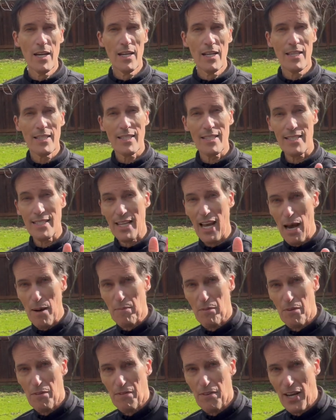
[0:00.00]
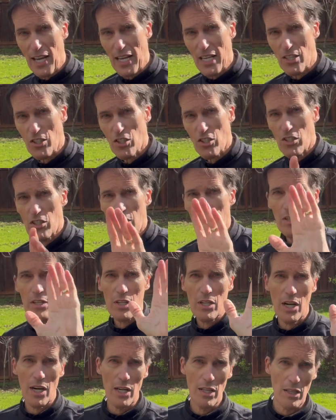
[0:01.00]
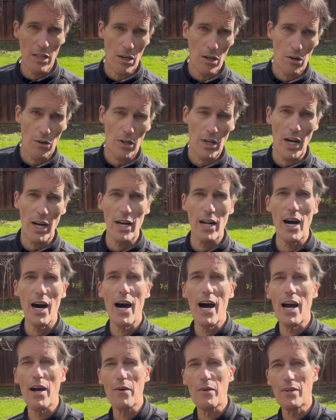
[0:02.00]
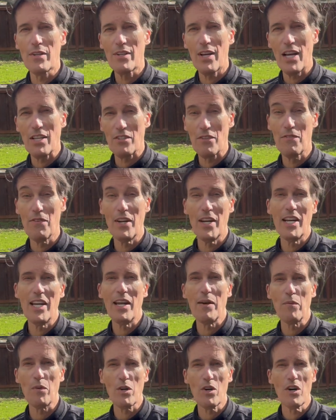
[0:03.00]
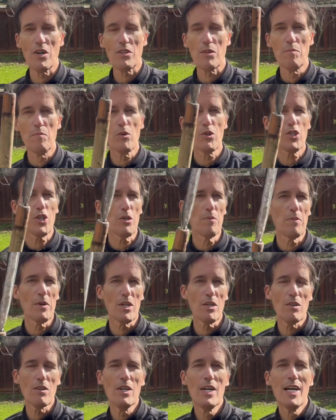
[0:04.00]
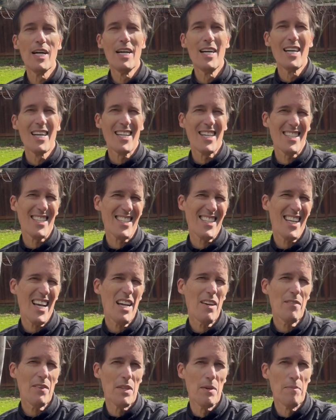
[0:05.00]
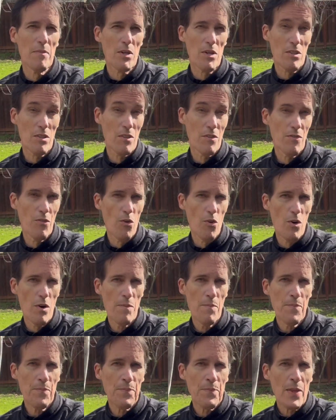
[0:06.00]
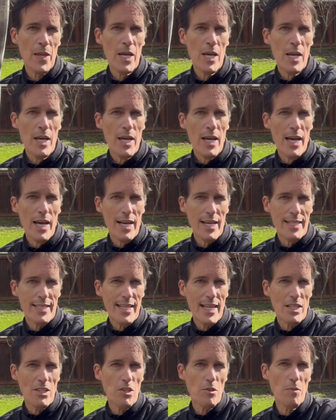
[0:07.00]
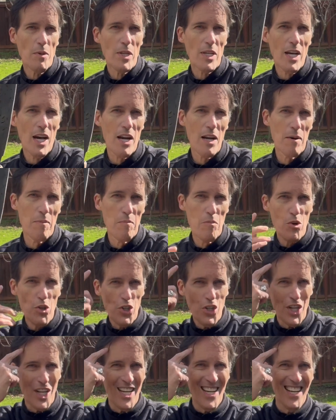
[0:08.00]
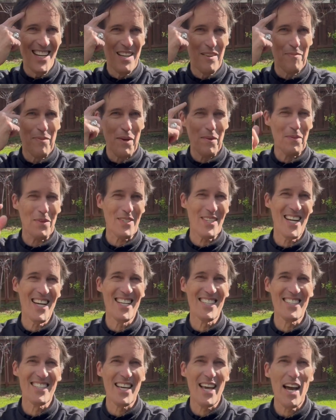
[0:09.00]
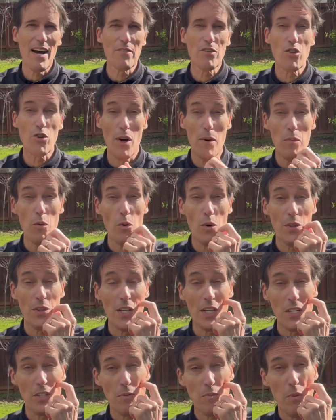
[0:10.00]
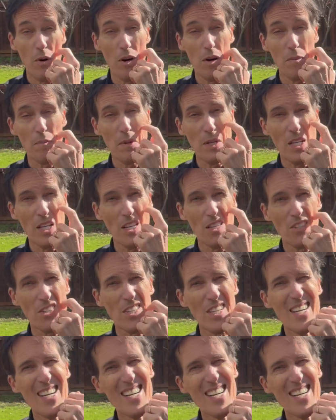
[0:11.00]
stab the face, cut low, cut high. It has a funny name. We call it the mushy middle because it's kind of in the middle of the form, and it tends to be kind of mushy in people's heads. They have trouble with this part because